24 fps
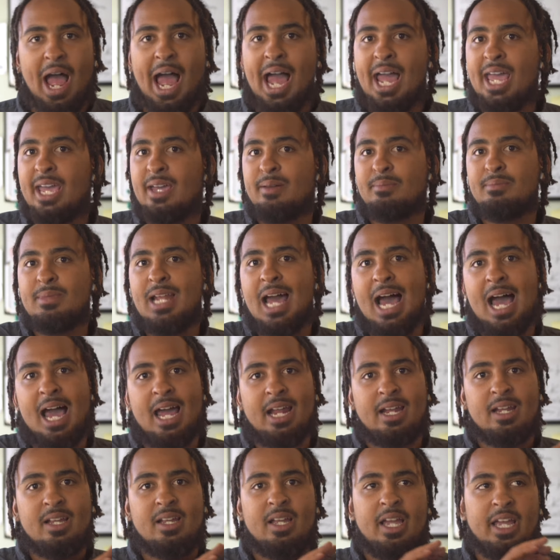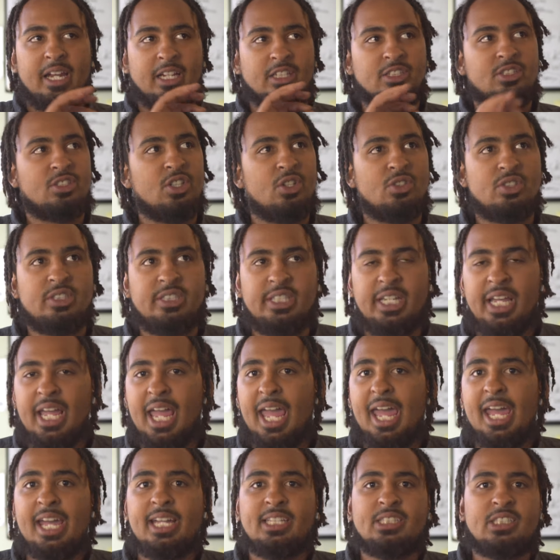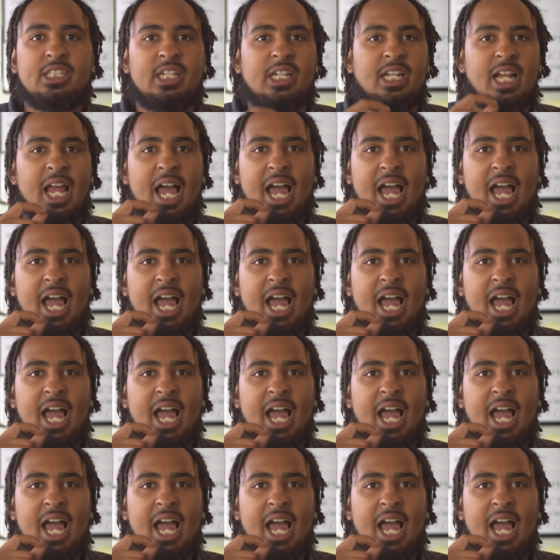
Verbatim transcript: I am not an associate agent.